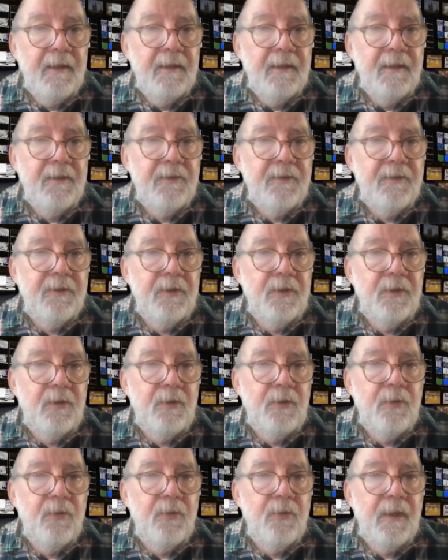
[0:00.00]
This
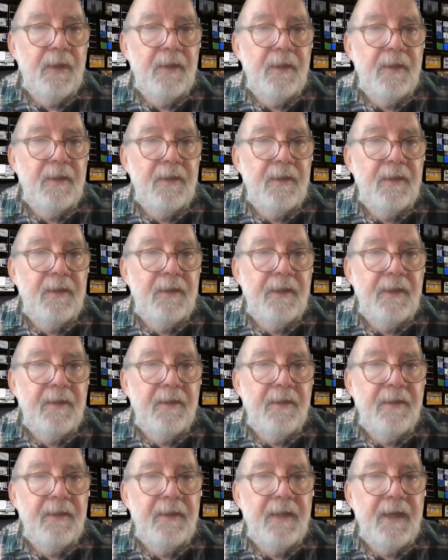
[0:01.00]
new and
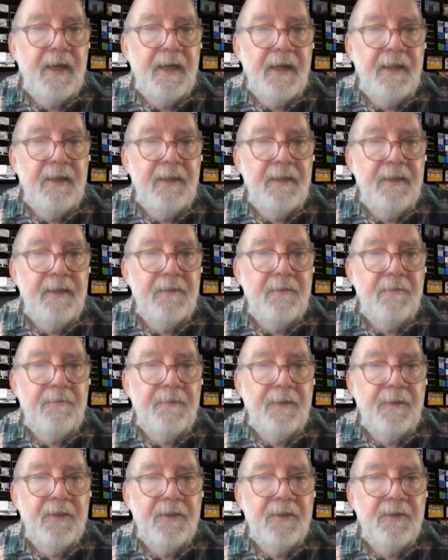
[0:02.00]
deadly, highly
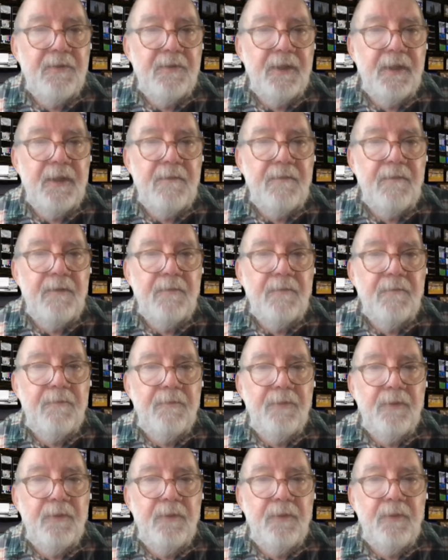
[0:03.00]
infectious avian
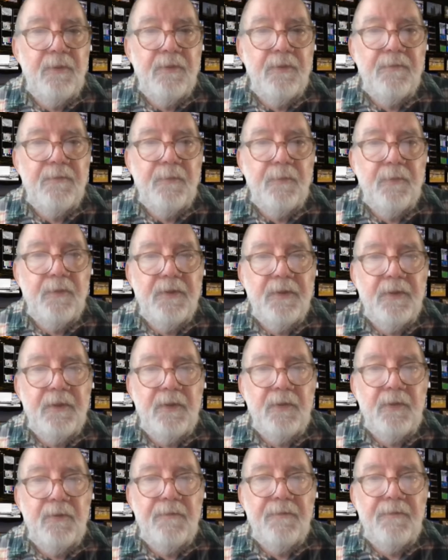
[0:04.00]
flu is
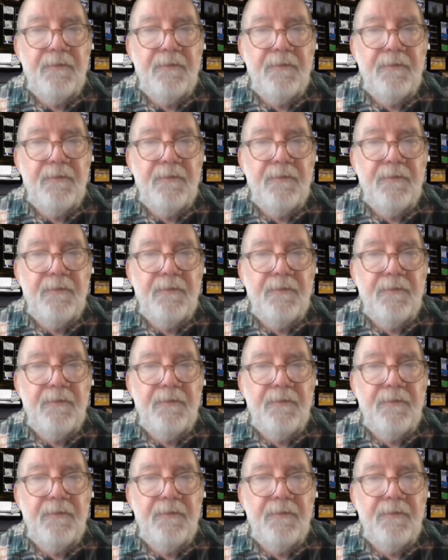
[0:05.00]
forcing U.S.